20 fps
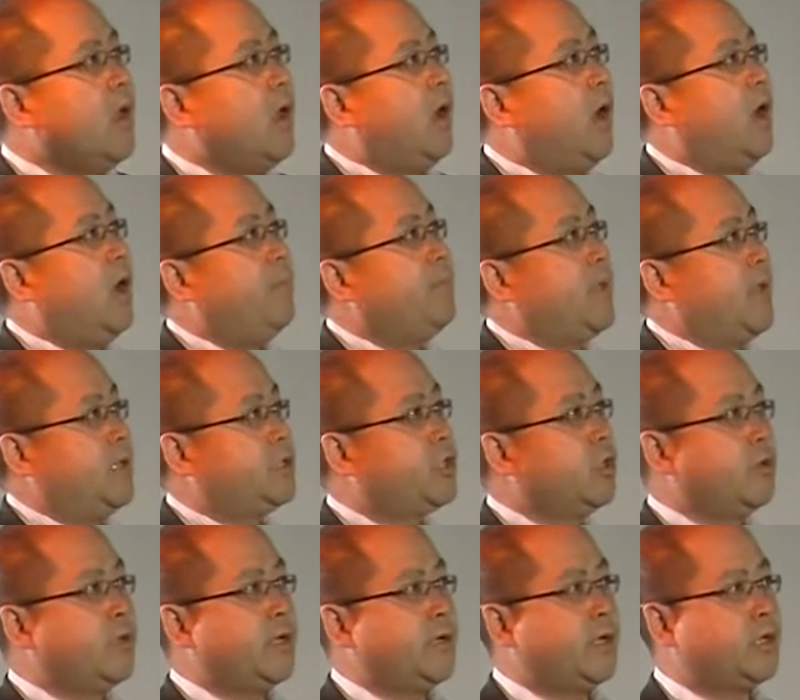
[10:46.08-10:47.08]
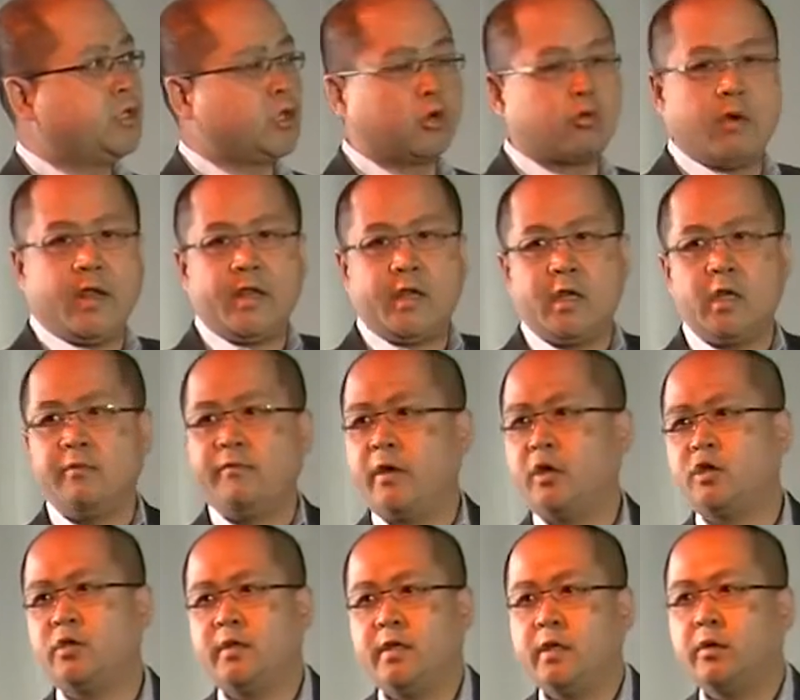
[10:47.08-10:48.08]
And so there's a great
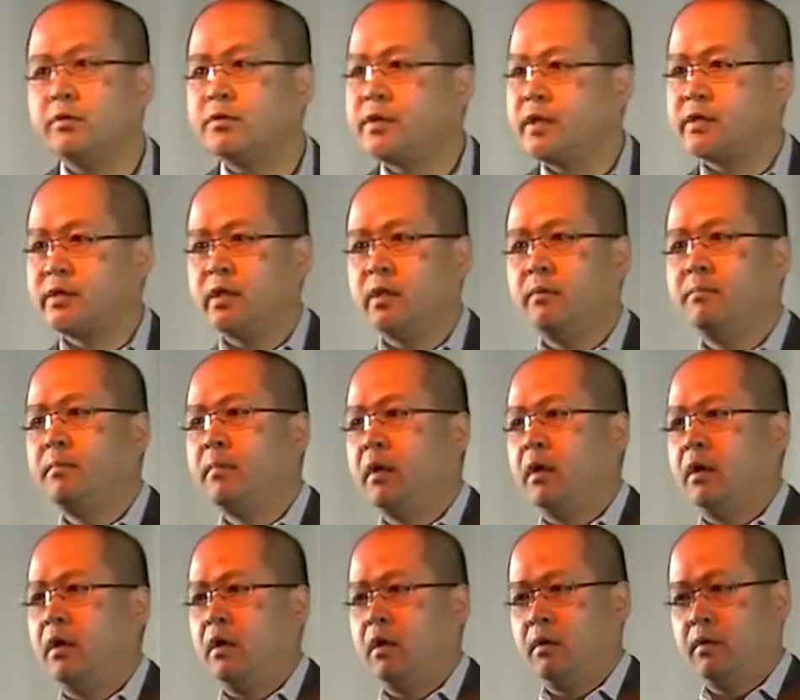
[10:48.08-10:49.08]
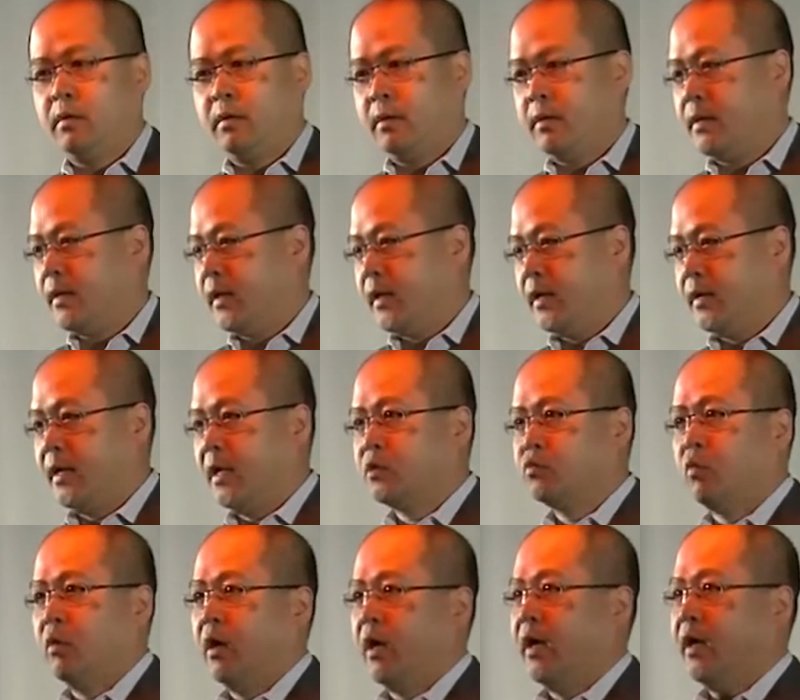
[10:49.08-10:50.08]
innovation ecosystem, and that's
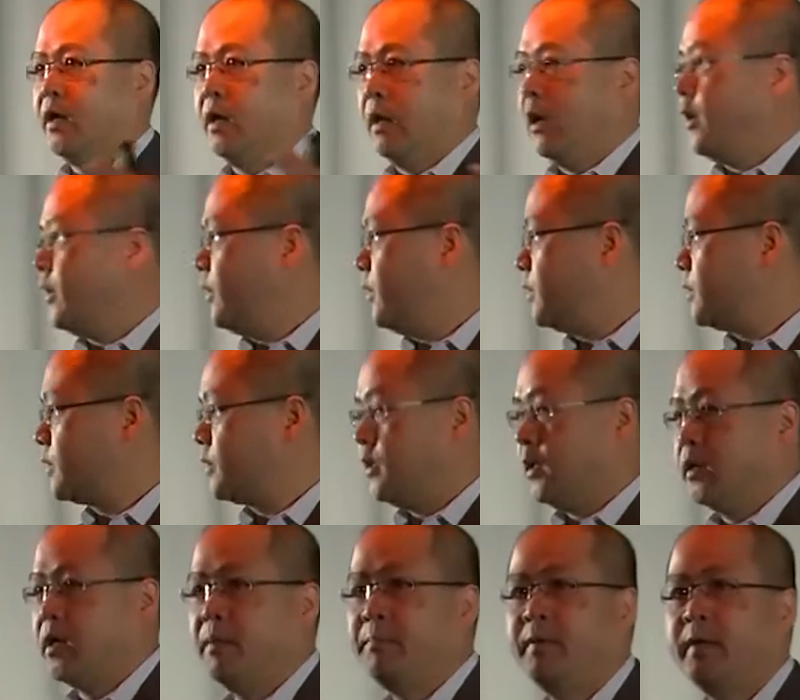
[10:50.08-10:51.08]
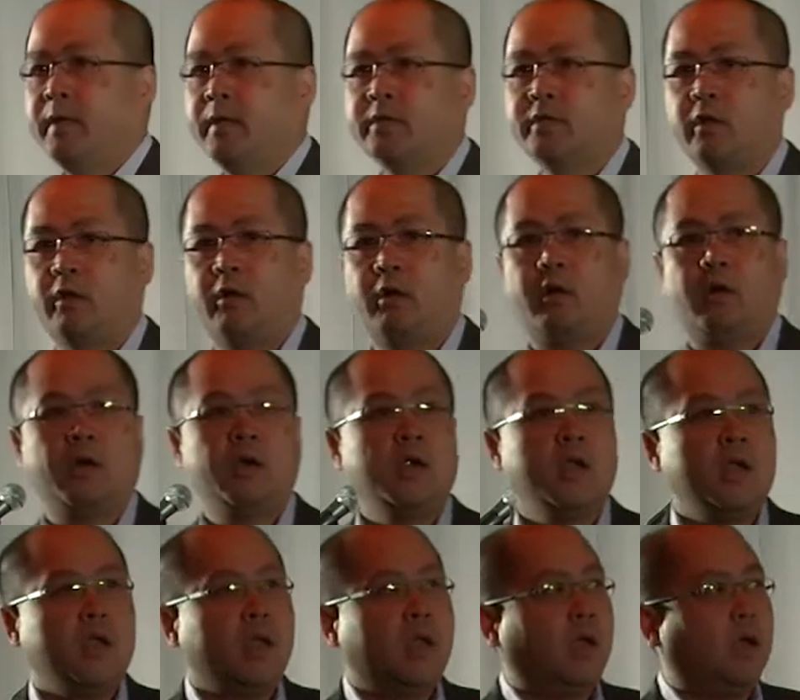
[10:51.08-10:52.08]
why a lot of these companies are
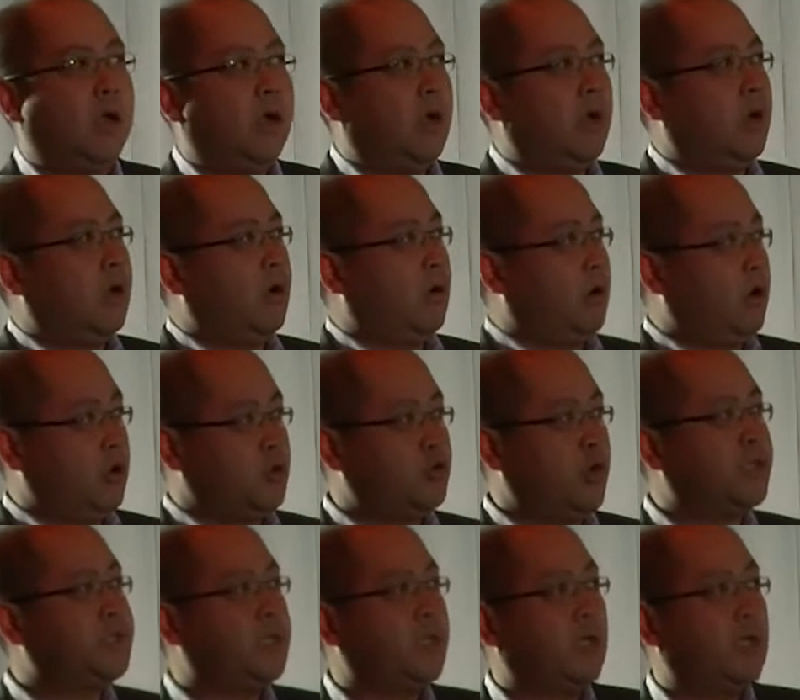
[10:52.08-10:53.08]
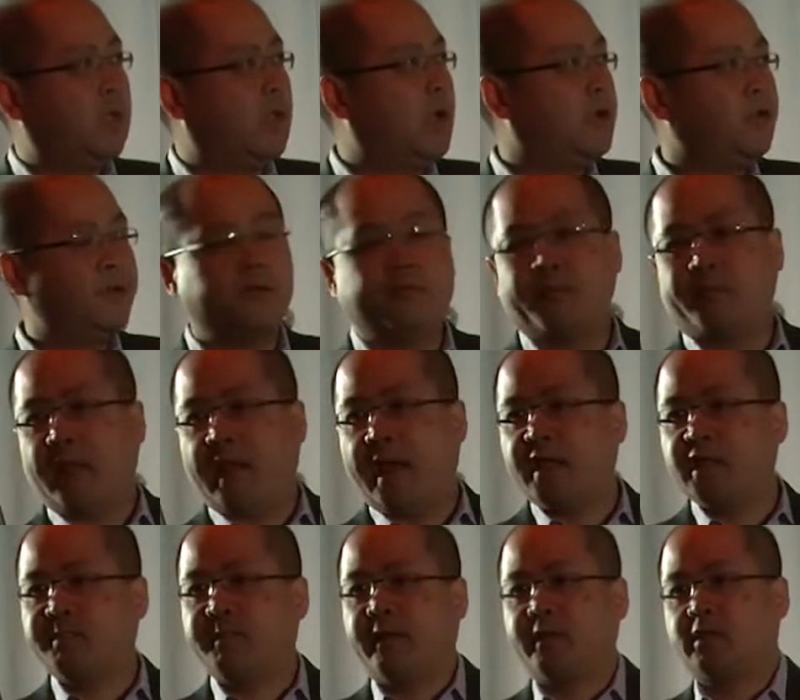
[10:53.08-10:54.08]
addressing a lot of different
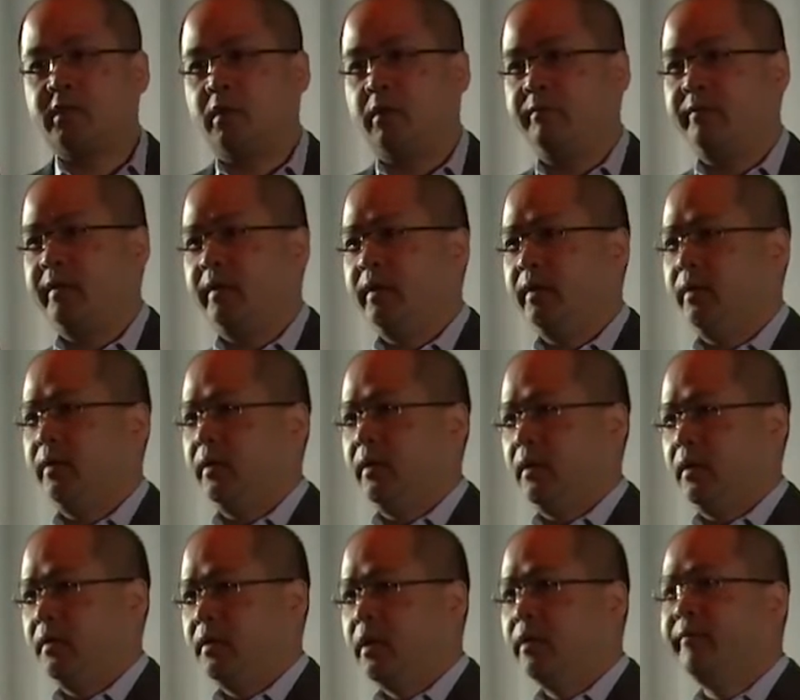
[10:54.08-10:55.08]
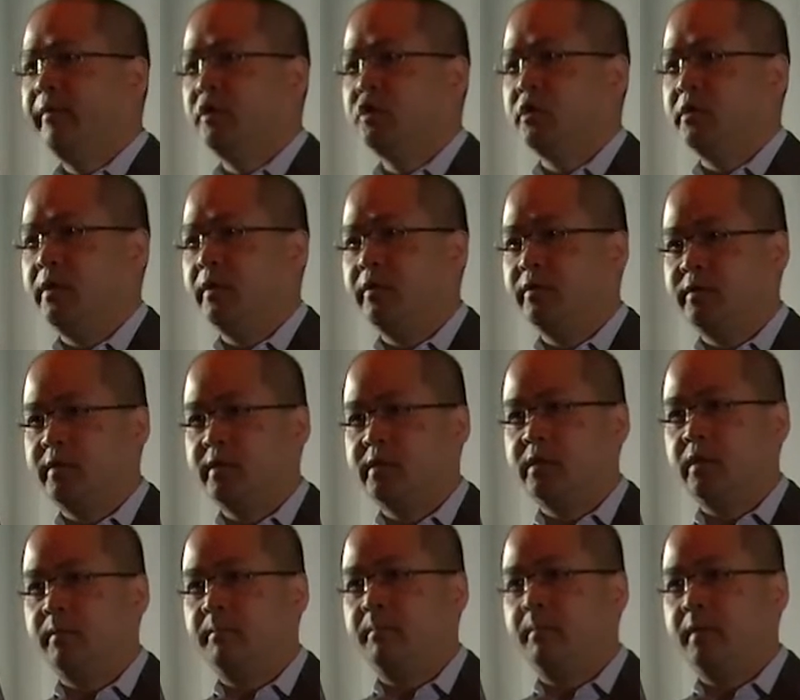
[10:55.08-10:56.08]
aspects of the innovation
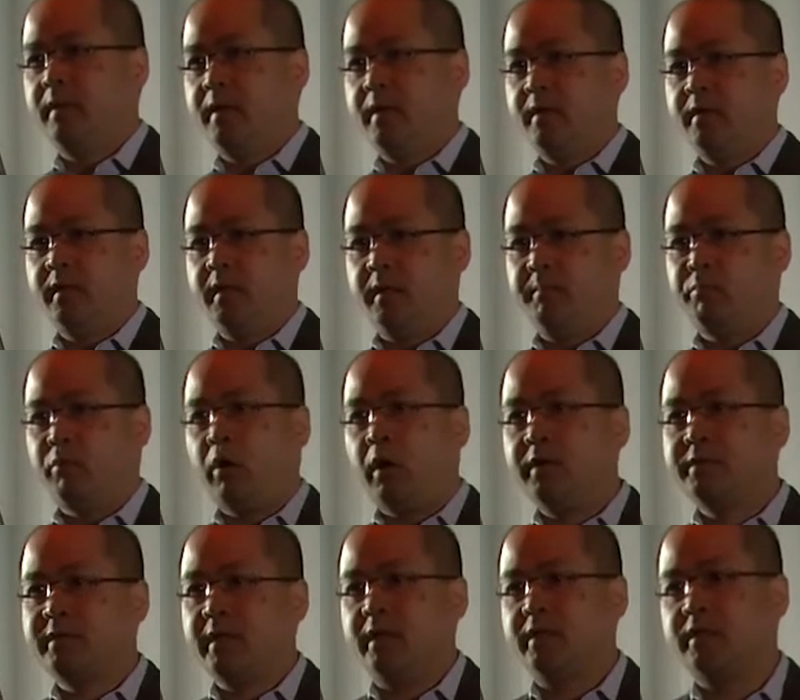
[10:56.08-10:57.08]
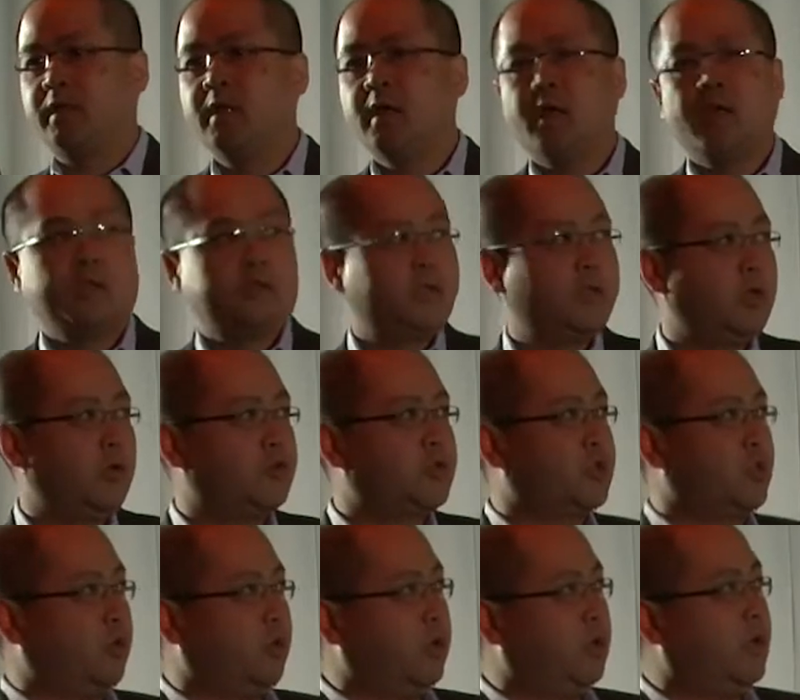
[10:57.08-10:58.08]
ecosystem in the process to go
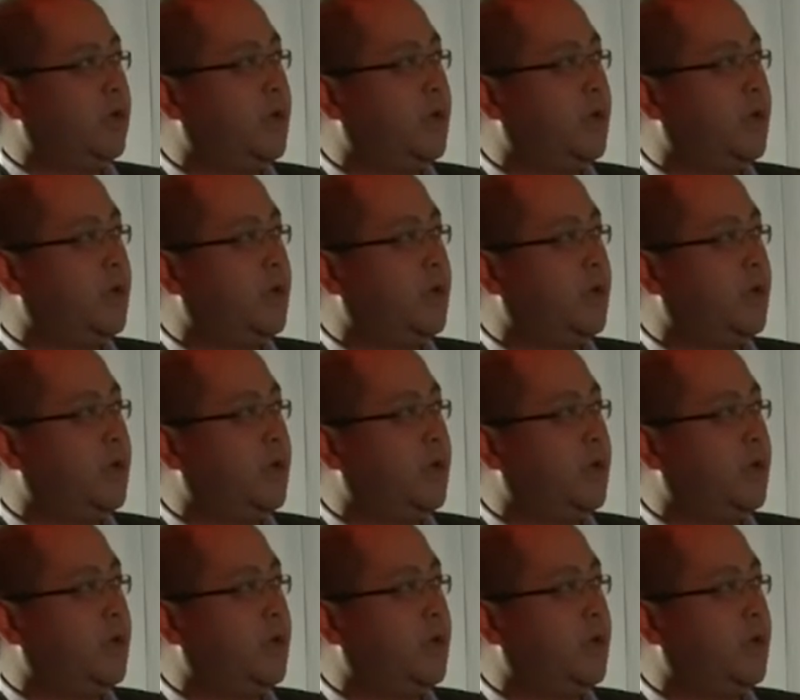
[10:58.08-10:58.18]
solar.